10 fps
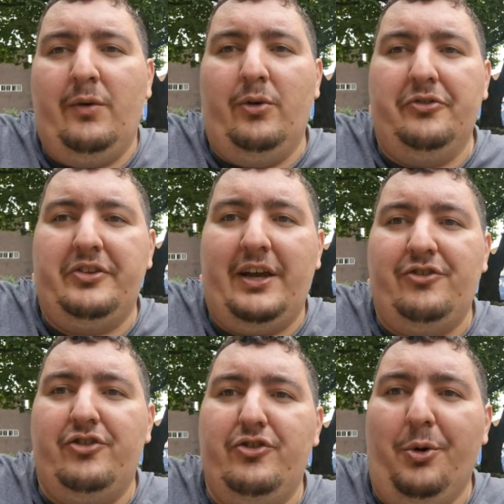one
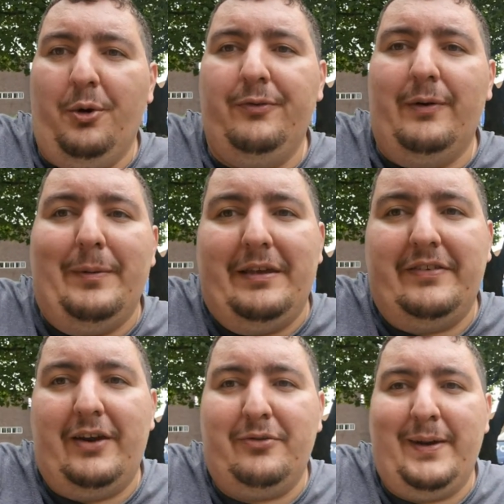station north on the East
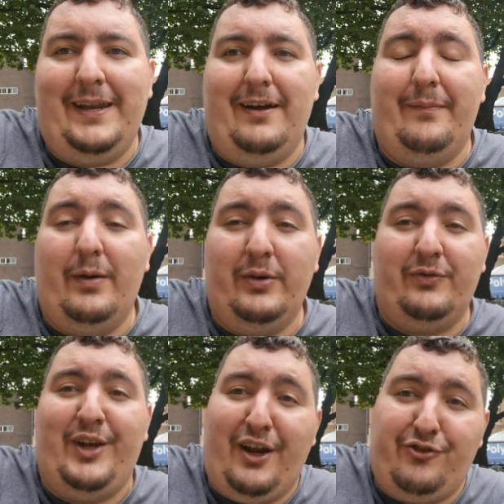Coast Mainline, there is
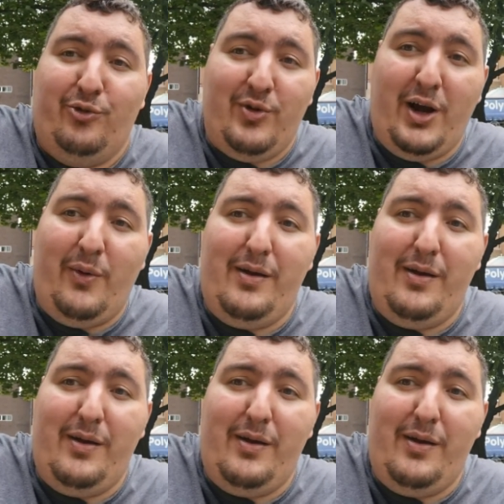the National Railway